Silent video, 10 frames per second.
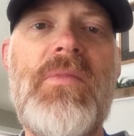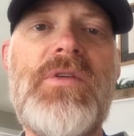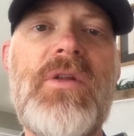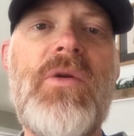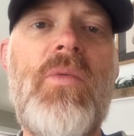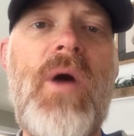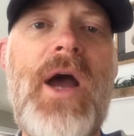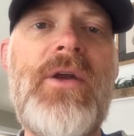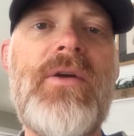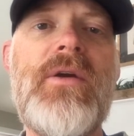it's a little
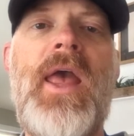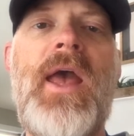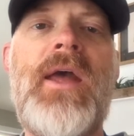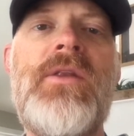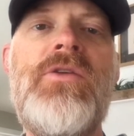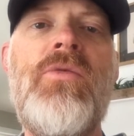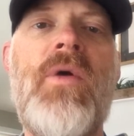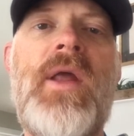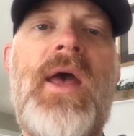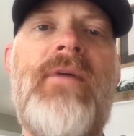wider and you
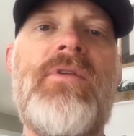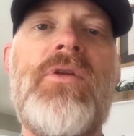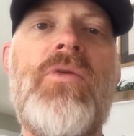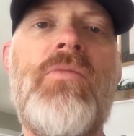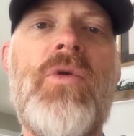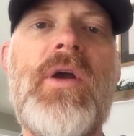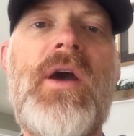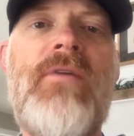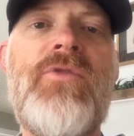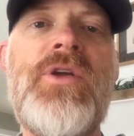want to have a little more
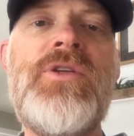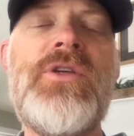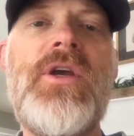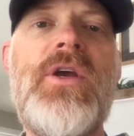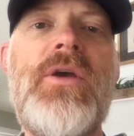coverage,